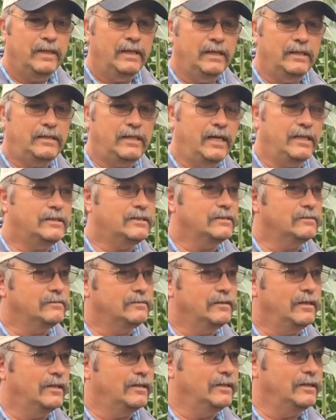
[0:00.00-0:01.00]
it takes a
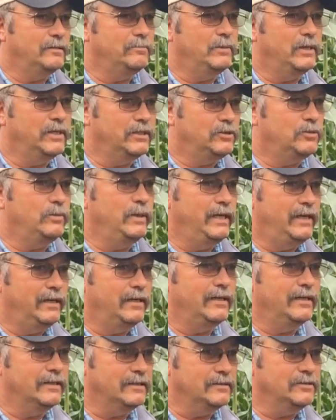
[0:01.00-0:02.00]
little bit of
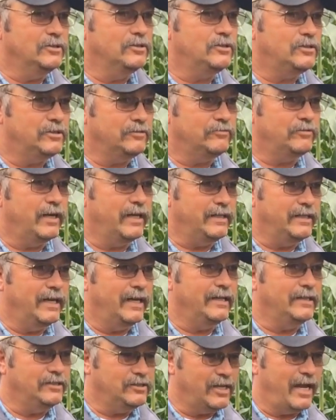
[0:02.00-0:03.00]
tweaking and just to find
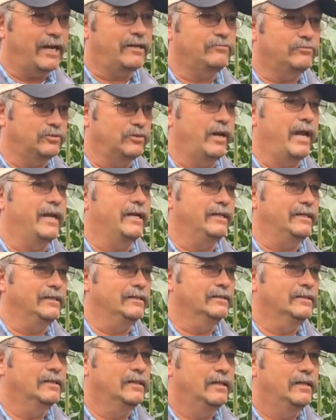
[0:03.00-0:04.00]
that exact variety
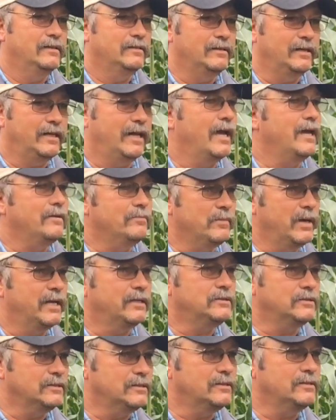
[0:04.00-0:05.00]
that kind of
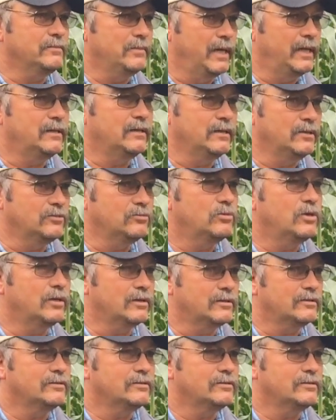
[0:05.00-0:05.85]
matches to make things work.